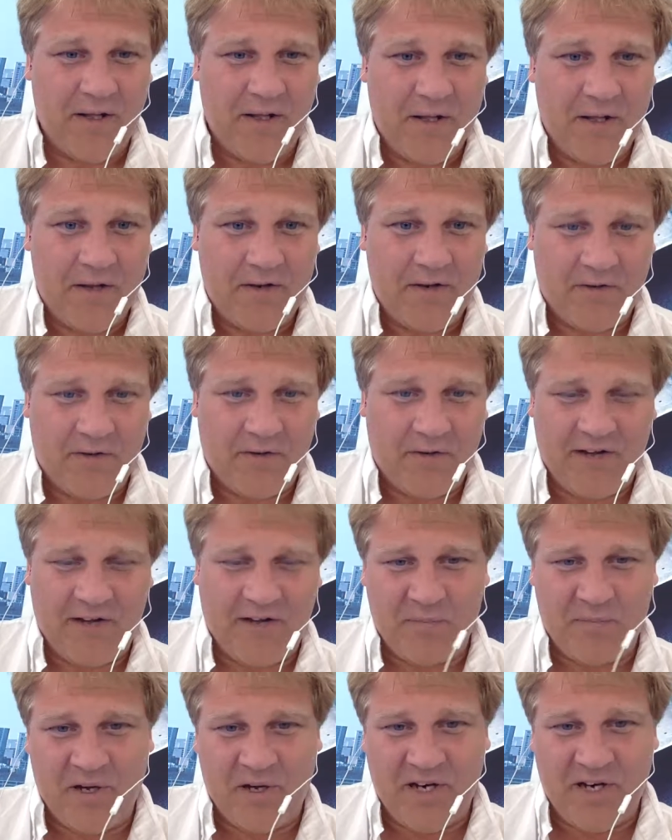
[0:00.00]
don't have
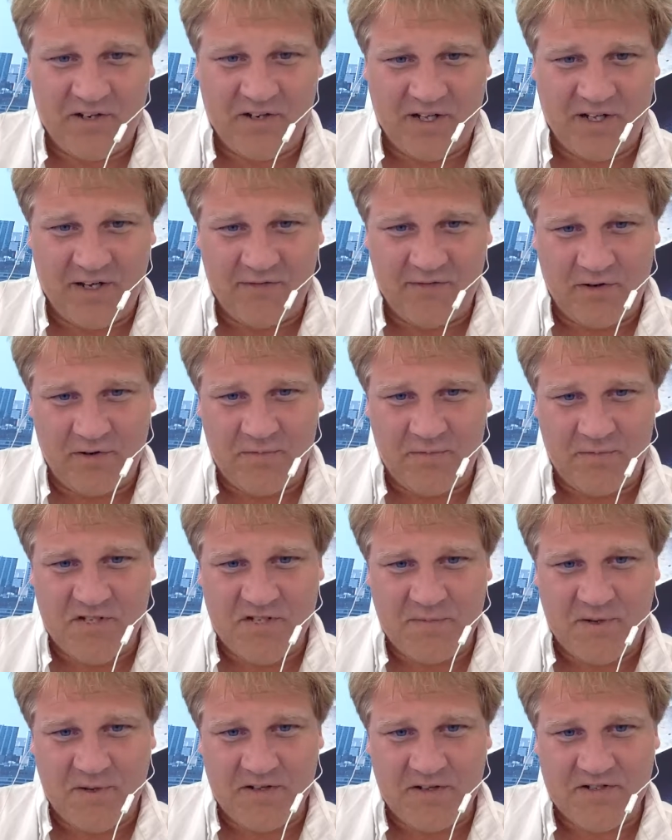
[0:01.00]
the money to give enormous
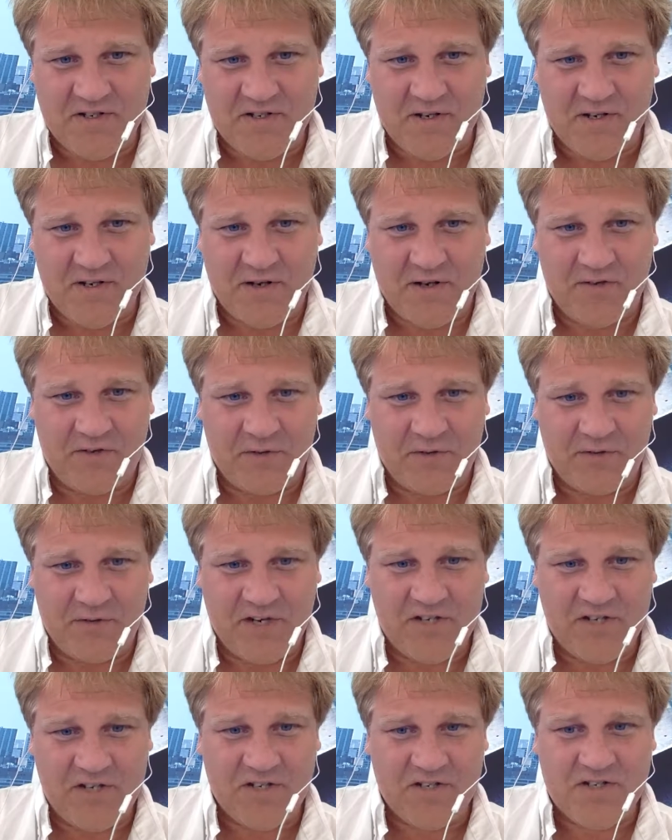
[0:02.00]
amounts of
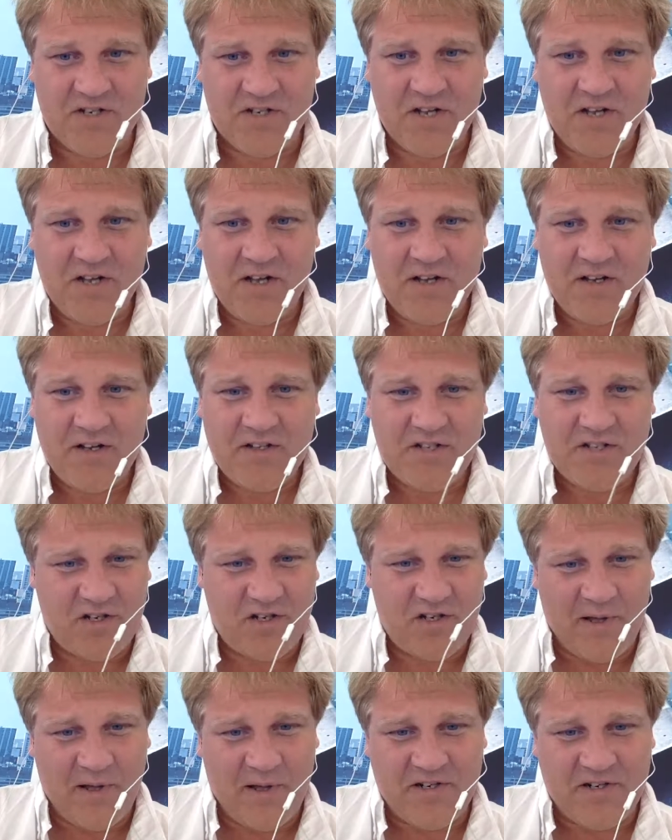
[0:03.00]
donations to
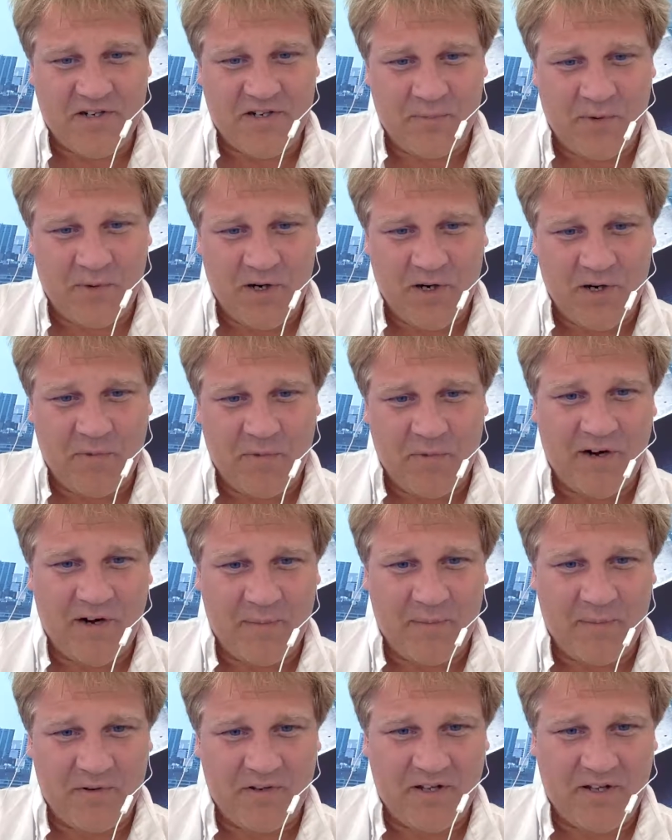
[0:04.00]
humanitarian work, but are
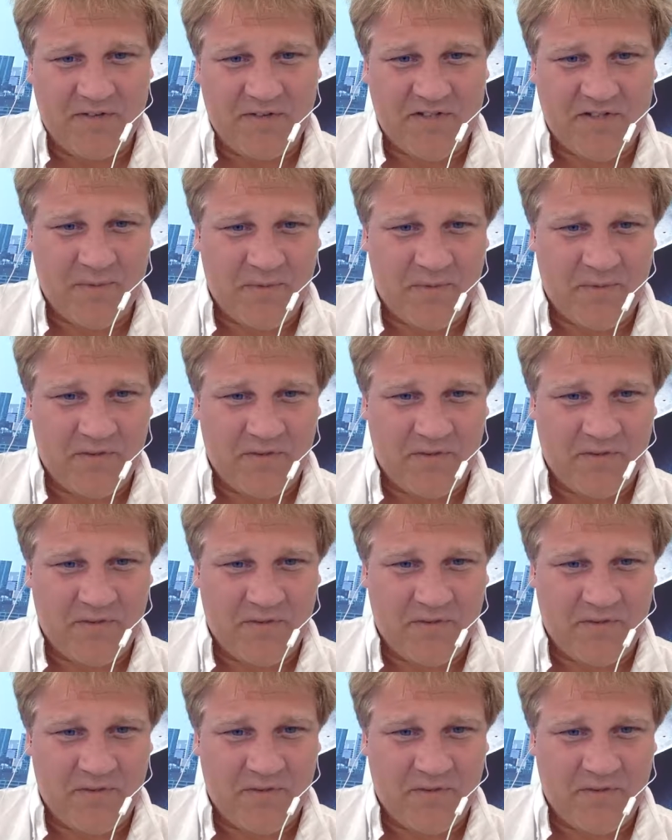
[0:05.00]
able to give some of their